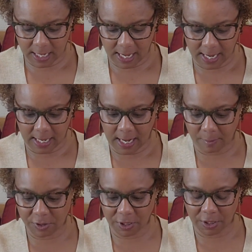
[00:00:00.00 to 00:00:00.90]
and I'm
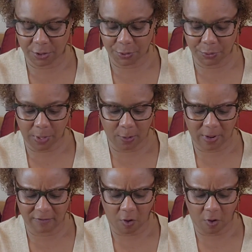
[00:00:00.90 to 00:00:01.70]
just going to do, I don't have